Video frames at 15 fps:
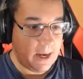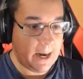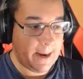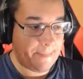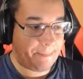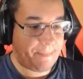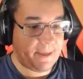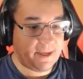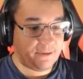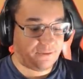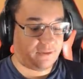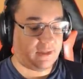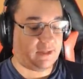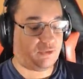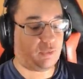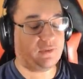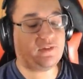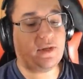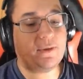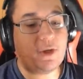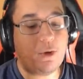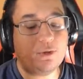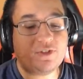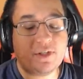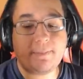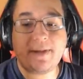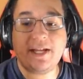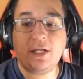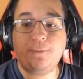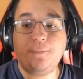And this is what the golden
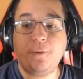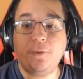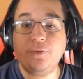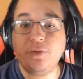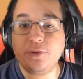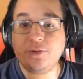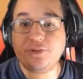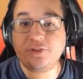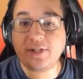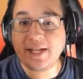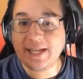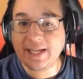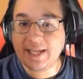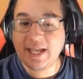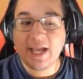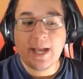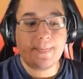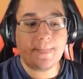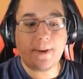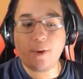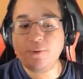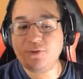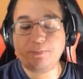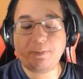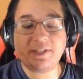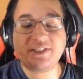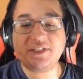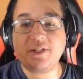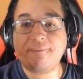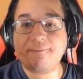microphone looks like. No
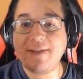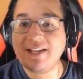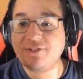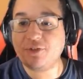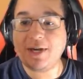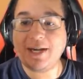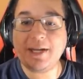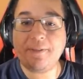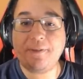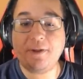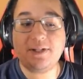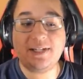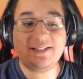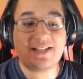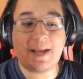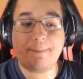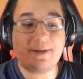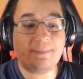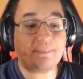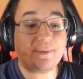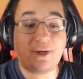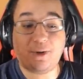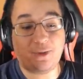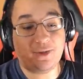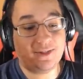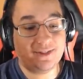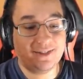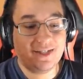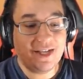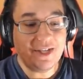special effects or anything like that, but bro,
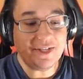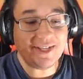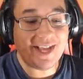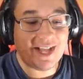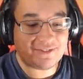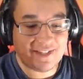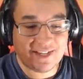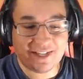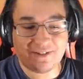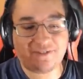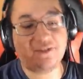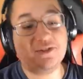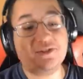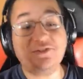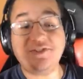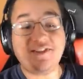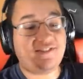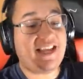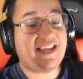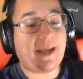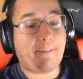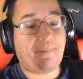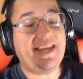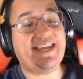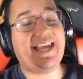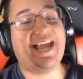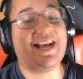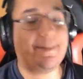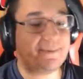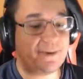yeah, I'll take a look. just take a peek
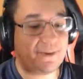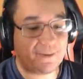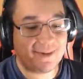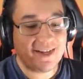at it, bro.